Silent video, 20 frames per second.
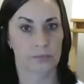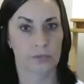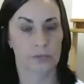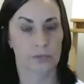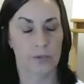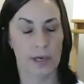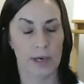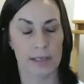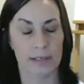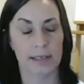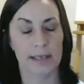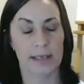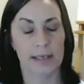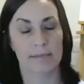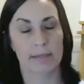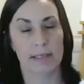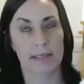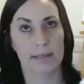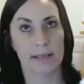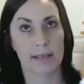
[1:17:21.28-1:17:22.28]
Right.
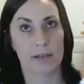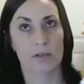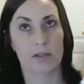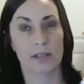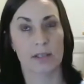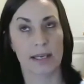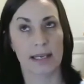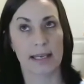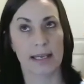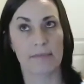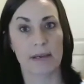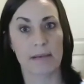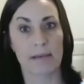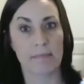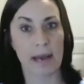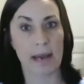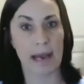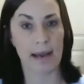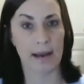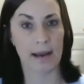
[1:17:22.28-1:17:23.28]
It's like you said, giving
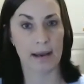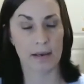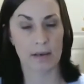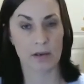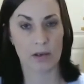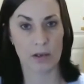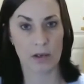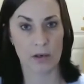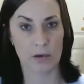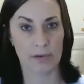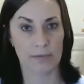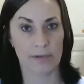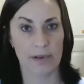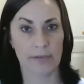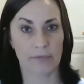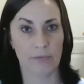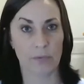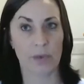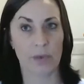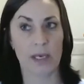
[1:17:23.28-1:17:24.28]
back.
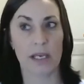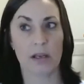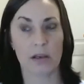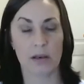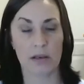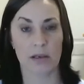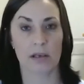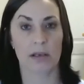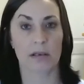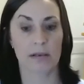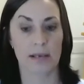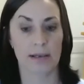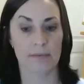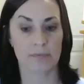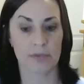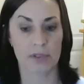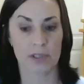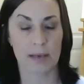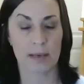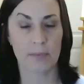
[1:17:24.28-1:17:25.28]

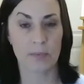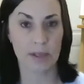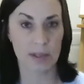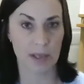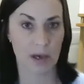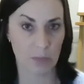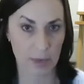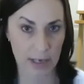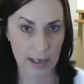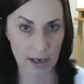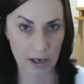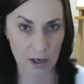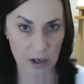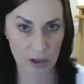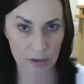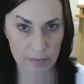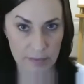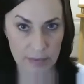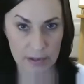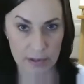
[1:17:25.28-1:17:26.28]
If someone that we
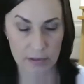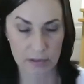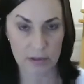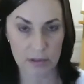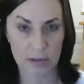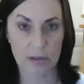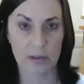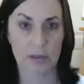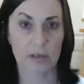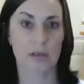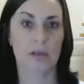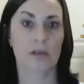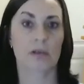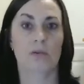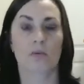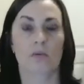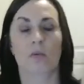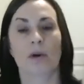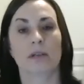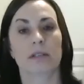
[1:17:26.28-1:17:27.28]
helped
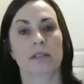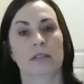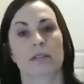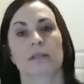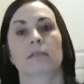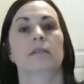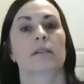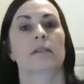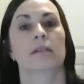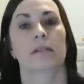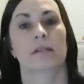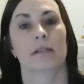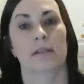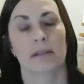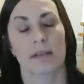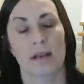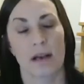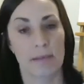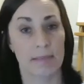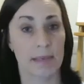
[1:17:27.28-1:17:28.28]
wants to
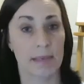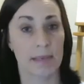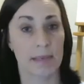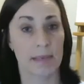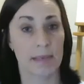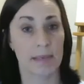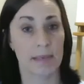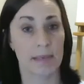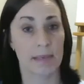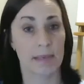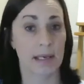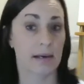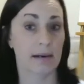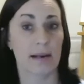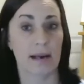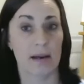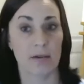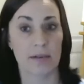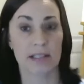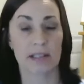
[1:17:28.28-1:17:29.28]
come and help, that's
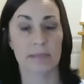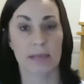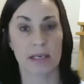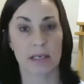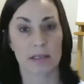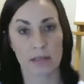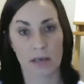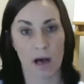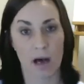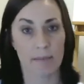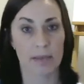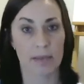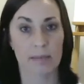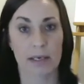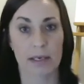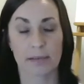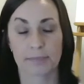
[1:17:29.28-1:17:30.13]
the biggest compliment.